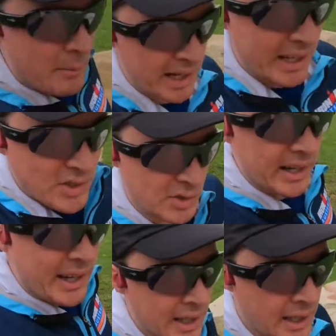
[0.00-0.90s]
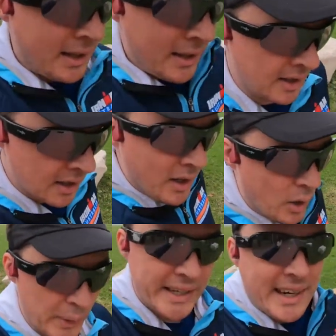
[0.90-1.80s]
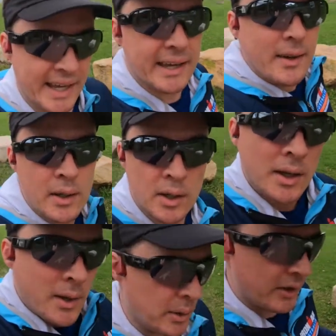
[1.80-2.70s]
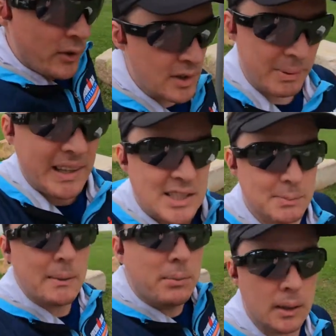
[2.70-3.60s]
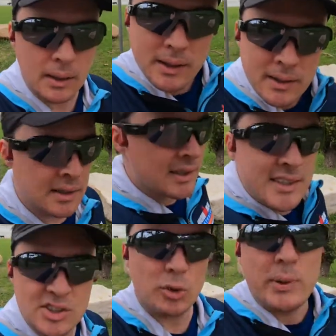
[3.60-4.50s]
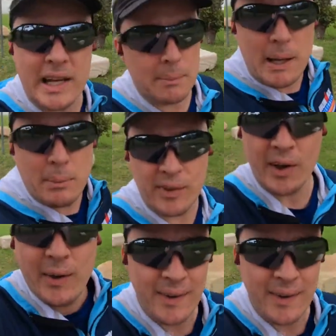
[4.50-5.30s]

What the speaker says: I'm running it during a weekday where I thought there'd be less people. Still plenty of people though.